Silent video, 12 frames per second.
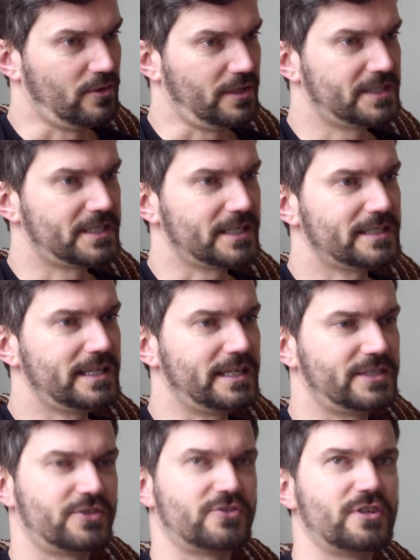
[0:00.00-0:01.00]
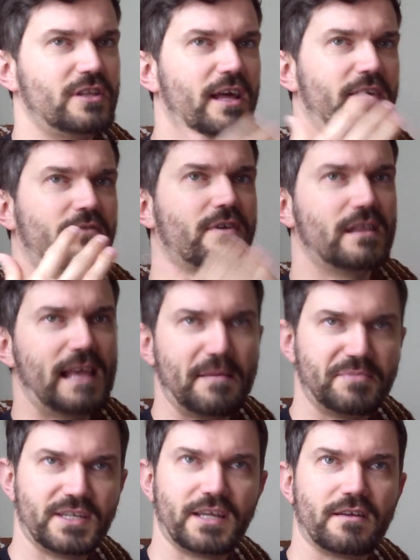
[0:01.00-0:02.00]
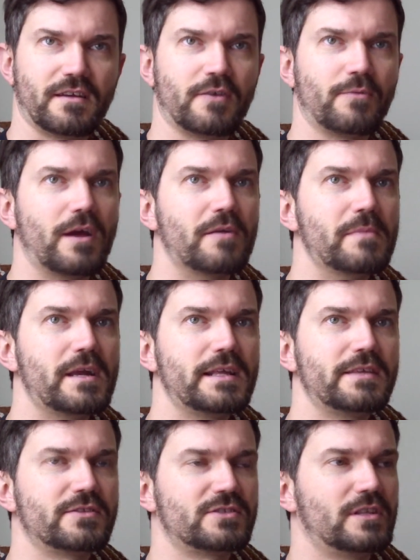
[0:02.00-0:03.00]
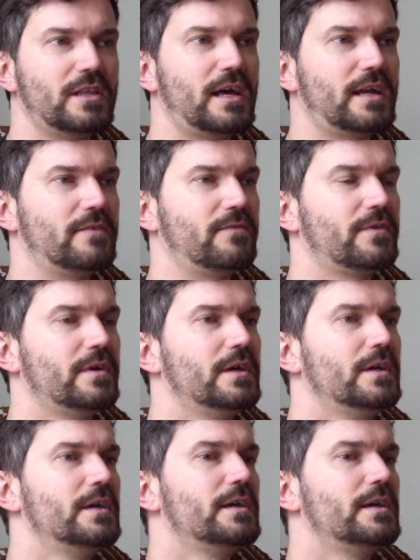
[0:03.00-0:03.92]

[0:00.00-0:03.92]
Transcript: in the holistic scene is there's a lot of collapsing around money. There's a lot of